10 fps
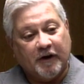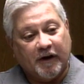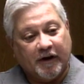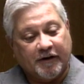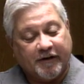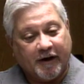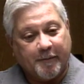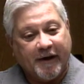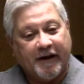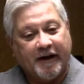
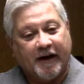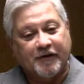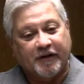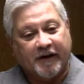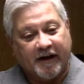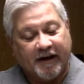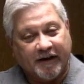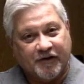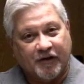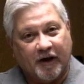Doug May actually got a
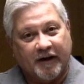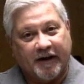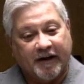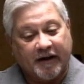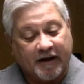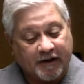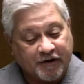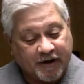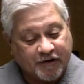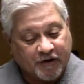head start and got a
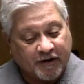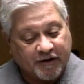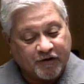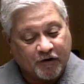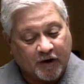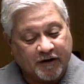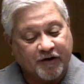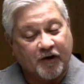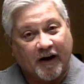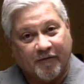chance to install
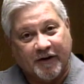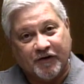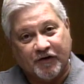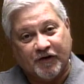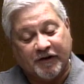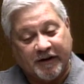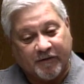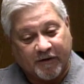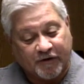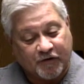his offenses and
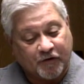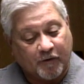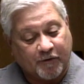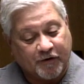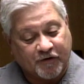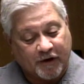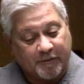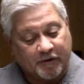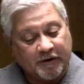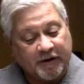defenses over the summer.